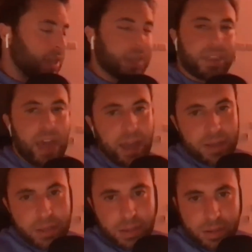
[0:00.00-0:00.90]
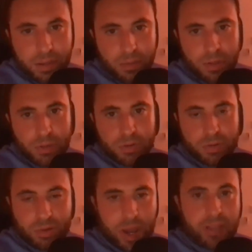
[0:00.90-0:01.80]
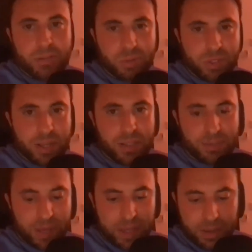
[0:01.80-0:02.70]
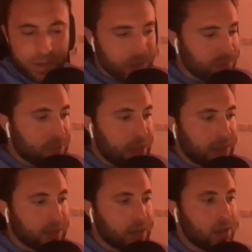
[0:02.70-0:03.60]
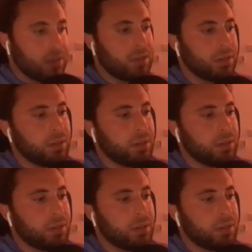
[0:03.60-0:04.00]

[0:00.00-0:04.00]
and that can reduce stress, which has a big impact on